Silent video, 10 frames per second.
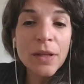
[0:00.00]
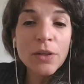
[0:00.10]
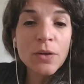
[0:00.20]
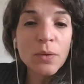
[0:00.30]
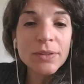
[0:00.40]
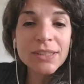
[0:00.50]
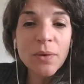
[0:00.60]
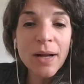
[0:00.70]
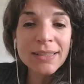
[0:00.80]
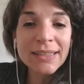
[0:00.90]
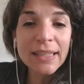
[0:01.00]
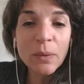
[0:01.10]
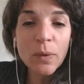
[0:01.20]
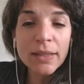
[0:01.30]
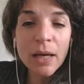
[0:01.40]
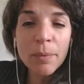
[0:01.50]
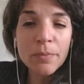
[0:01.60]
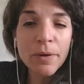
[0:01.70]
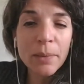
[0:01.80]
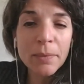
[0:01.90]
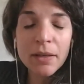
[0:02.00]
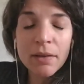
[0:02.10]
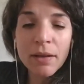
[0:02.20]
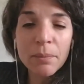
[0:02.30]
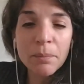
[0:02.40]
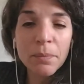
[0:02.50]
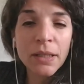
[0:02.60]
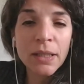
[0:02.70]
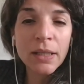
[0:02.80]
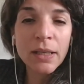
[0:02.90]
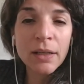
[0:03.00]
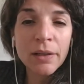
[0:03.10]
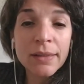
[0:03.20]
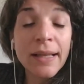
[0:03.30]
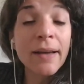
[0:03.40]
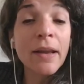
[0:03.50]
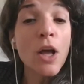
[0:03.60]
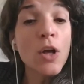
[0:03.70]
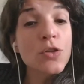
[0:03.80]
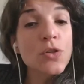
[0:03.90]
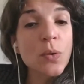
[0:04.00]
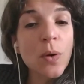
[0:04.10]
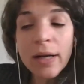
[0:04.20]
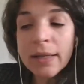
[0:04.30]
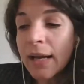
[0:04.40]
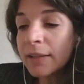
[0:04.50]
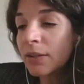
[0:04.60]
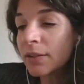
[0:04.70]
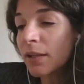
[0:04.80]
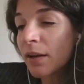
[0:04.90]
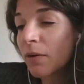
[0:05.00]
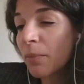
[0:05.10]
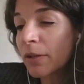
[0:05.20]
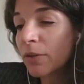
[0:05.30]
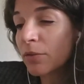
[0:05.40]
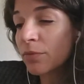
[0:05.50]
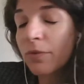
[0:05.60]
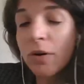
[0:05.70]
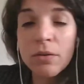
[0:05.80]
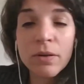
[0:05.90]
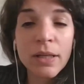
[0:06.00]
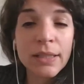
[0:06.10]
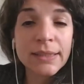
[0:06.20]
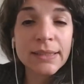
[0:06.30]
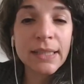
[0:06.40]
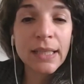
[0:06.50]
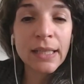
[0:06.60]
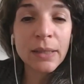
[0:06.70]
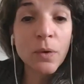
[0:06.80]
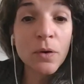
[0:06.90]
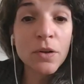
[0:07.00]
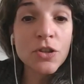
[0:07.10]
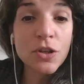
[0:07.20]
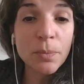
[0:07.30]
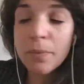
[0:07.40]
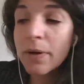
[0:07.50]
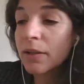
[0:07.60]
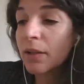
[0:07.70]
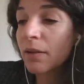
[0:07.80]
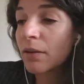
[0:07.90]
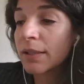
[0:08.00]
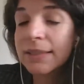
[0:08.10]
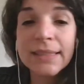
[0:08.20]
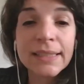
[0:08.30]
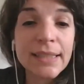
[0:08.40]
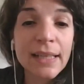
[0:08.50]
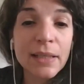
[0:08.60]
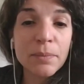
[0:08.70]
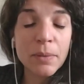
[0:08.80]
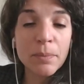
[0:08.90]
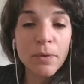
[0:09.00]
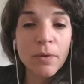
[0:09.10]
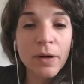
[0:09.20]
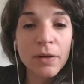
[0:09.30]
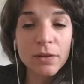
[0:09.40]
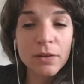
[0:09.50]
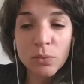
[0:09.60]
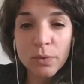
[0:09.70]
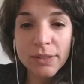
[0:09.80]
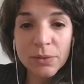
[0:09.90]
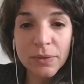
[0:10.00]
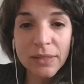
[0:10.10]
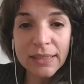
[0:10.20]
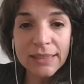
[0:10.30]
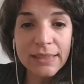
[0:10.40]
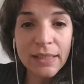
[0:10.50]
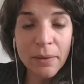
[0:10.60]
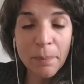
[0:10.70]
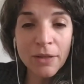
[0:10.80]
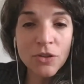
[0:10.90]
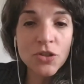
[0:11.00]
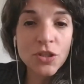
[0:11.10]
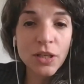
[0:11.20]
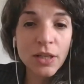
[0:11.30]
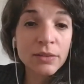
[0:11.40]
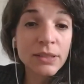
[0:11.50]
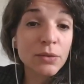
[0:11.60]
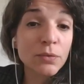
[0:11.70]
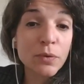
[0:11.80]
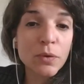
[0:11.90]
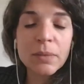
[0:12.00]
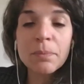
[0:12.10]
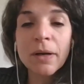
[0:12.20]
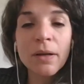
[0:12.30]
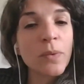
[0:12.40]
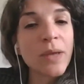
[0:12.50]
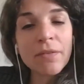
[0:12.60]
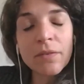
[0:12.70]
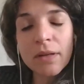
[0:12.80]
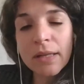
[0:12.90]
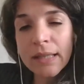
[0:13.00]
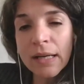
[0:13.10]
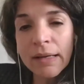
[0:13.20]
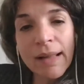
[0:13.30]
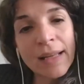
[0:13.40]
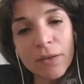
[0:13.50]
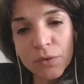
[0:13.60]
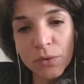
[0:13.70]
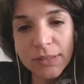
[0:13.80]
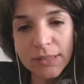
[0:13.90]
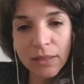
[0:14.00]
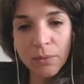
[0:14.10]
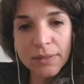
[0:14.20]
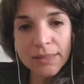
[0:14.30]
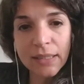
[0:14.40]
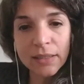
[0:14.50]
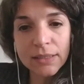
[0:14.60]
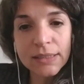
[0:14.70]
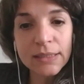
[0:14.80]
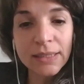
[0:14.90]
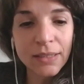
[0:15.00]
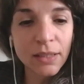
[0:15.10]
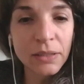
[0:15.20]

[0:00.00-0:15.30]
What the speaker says: You're also asking what type of parameter can be done. So I totally recommend you to follow next day workshop where they're gonna discuss a little bit more the tools with the TCR matching and so forth, but we haven't done any of those in our studies.